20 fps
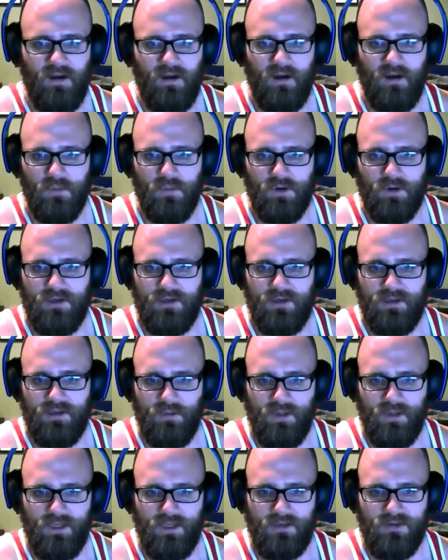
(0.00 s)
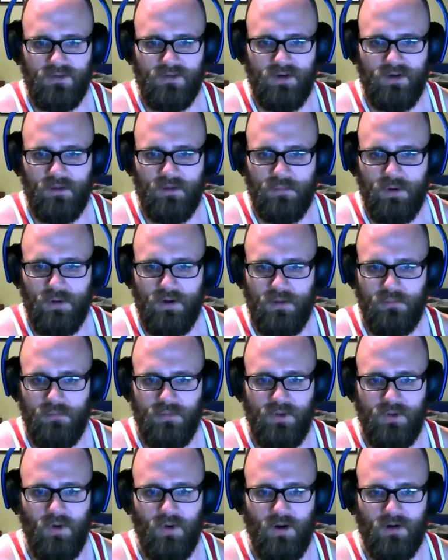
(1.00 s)
We're continually trying to put up
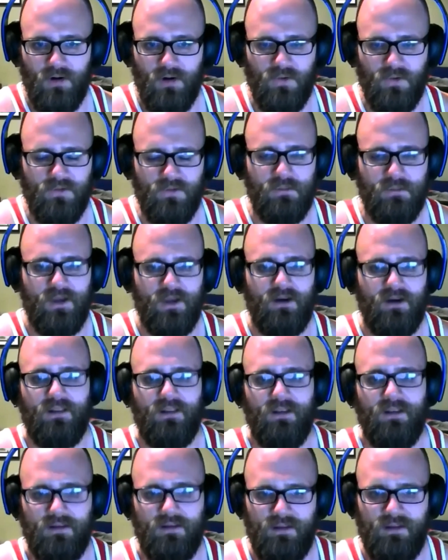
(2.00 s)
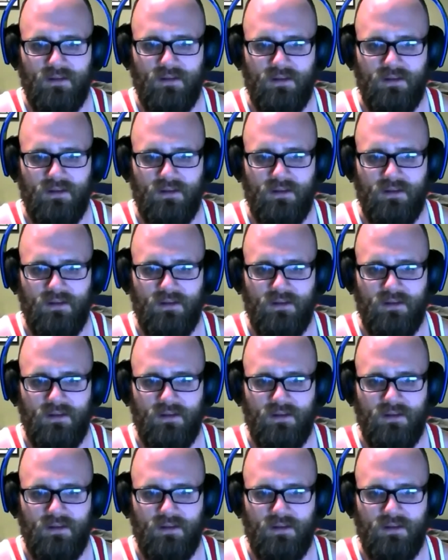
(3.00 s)
new articles up there to